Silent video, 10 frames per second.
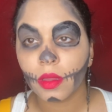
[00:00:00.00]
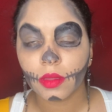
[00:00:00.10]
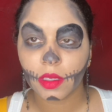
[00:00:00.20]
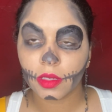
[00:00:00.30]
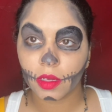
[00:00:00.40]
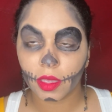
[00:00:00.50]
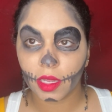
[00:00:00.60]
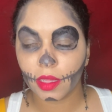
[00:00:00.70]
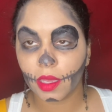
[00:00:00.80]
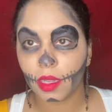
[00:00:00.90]
to start
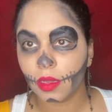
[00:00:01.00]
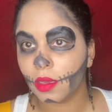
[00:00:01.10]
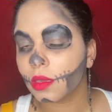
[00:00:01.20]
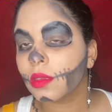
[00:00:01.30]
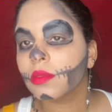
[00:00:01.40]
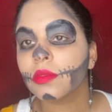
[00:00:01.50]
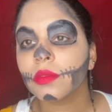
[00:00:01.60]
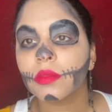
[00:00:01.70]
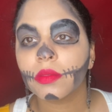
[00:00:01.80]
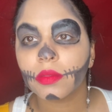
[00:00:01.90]
getting that look.
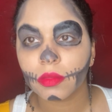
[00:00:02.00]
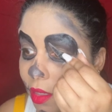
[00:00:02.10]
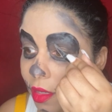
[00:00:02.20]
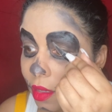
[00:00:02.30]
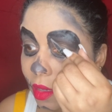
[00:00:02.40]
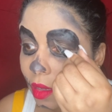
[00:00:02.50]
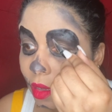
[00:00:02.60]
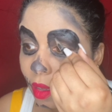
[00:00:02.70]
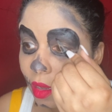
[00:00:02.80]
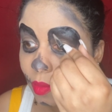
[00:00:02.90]

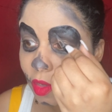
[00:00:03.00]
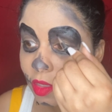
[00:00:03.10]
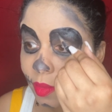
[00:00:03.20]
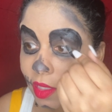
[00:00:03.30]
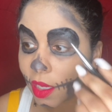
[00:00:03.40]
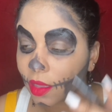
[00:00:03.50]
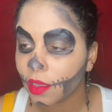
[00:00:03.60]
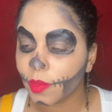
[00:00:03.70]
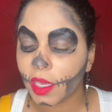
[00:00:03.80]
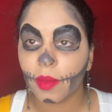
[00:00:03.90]
I'm going to be taking
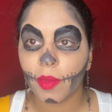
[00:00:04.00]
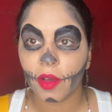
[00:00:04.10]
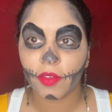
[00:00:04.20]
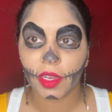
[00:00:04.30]
this makeup off for